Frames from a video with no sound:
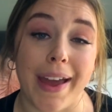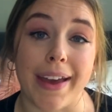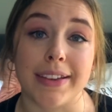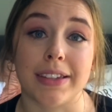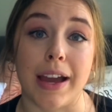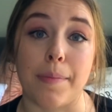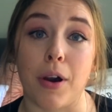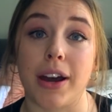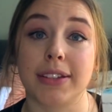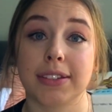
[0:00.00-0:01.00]
eggs, I
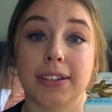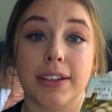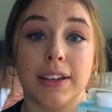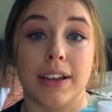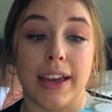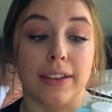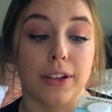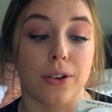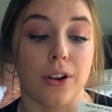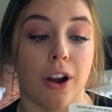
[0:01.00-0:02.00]
bought a
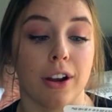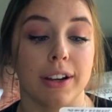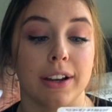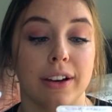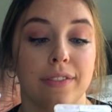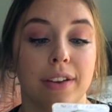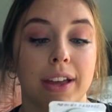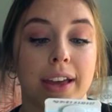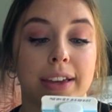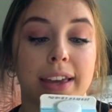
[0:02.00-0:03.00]
little carton of
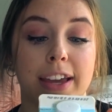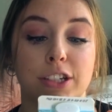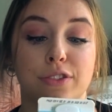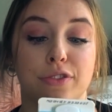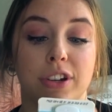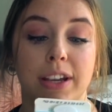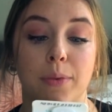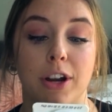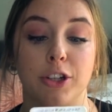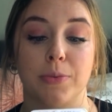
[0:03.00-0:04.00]
cage-free
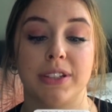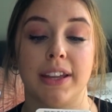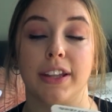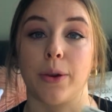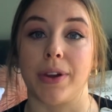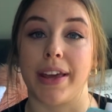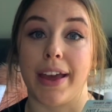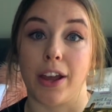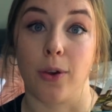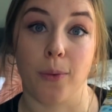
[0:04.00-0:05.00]
100% liquid
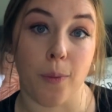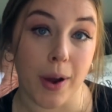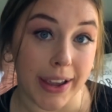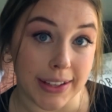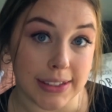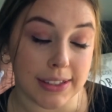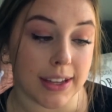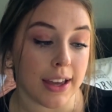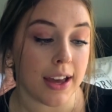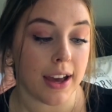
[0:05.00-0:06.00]
egg
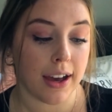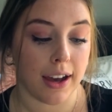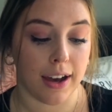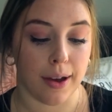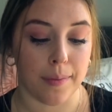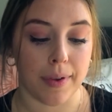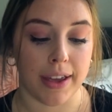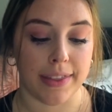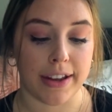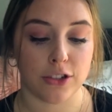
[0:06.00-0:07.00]
whites.
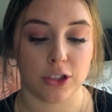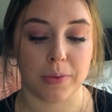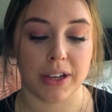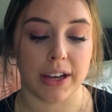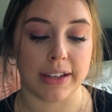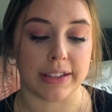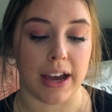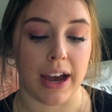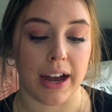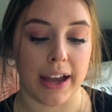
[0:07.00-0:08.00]
And that's just because
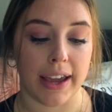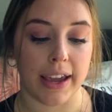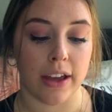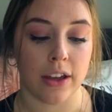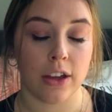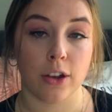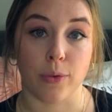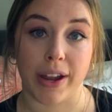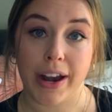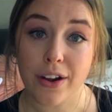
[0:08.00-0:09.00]
I
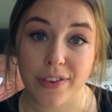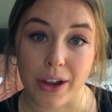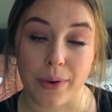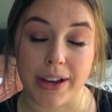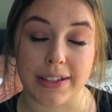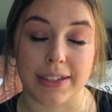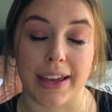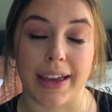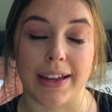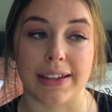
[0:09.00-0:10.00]
ran out of egg whites
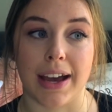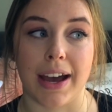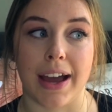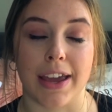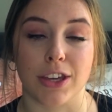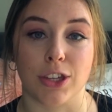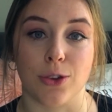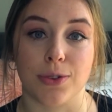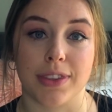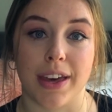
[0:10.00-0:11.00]
and I
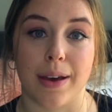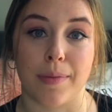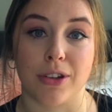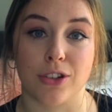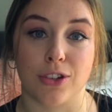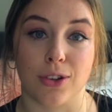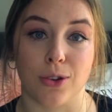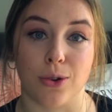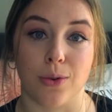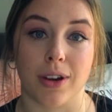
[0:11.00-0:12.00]
use them
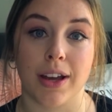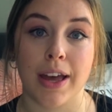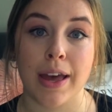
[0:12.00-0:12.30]
to